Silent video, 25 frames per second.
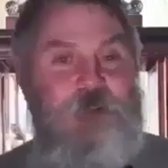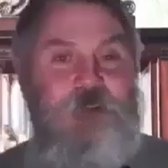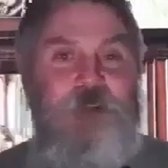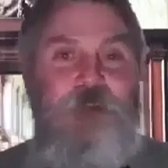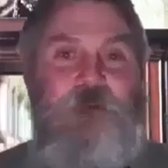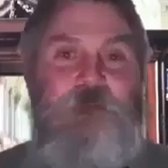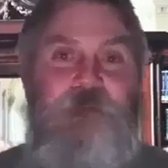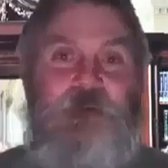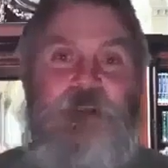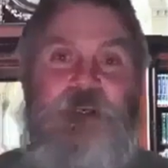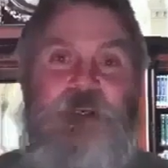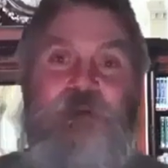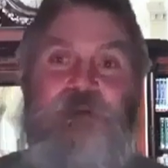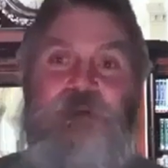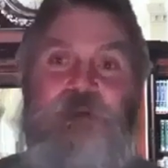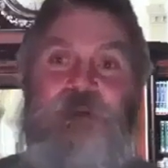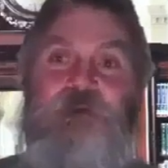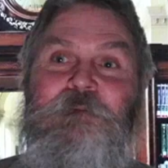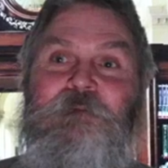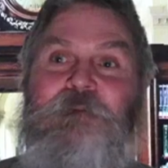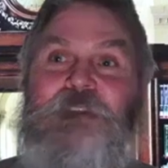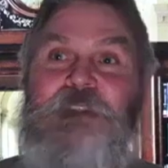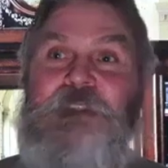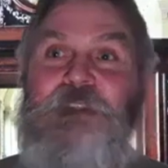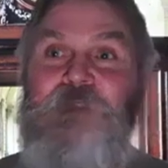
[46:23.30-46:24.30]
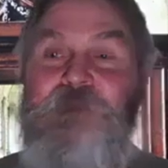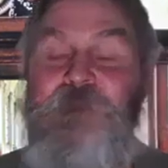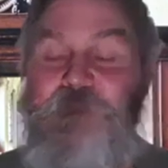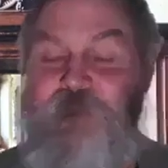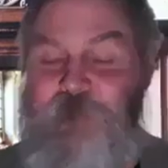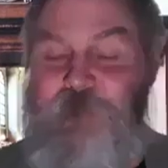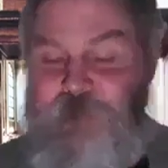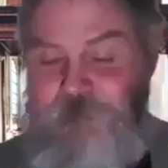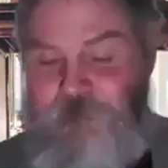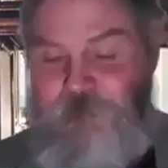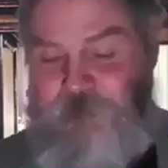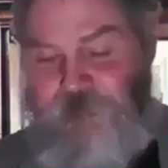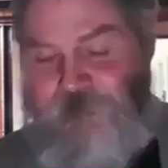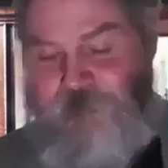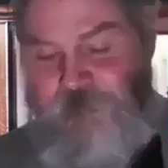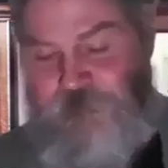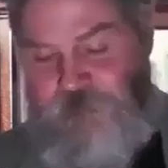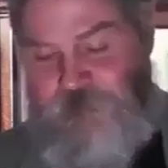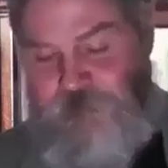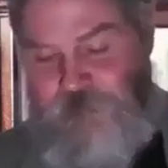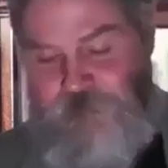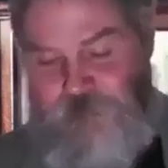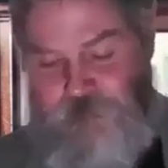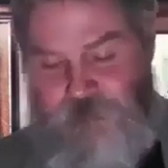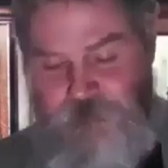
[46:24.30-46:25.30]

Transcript: You see me look up at him sometimes.